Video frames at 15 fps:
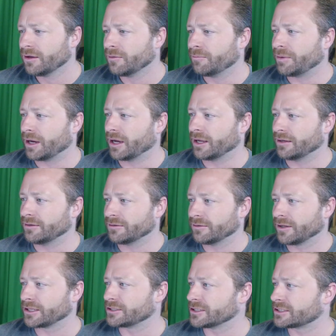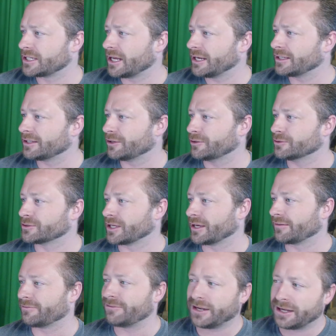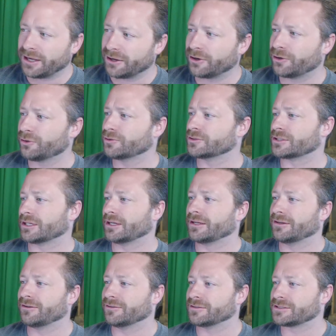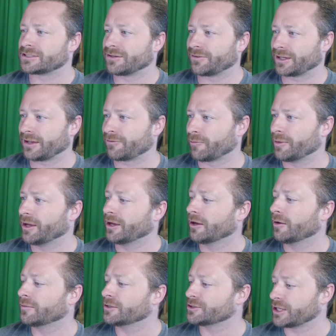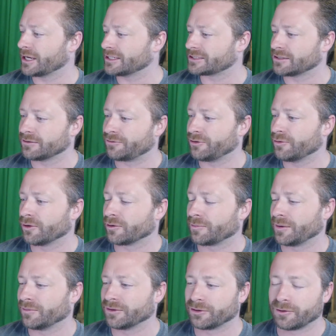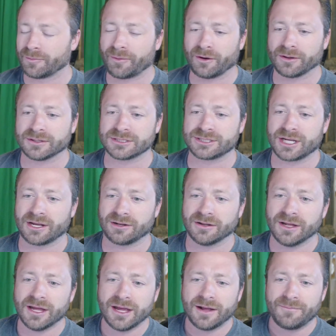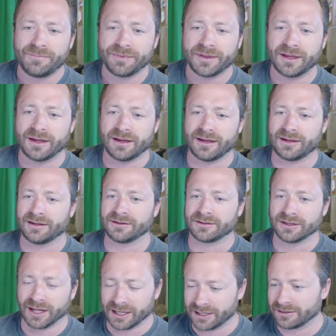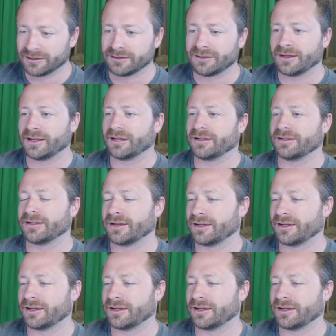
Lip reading: But like just getting those like videos and stuff like that from him and Jason and a few other people that are a part of this channel and Glenn and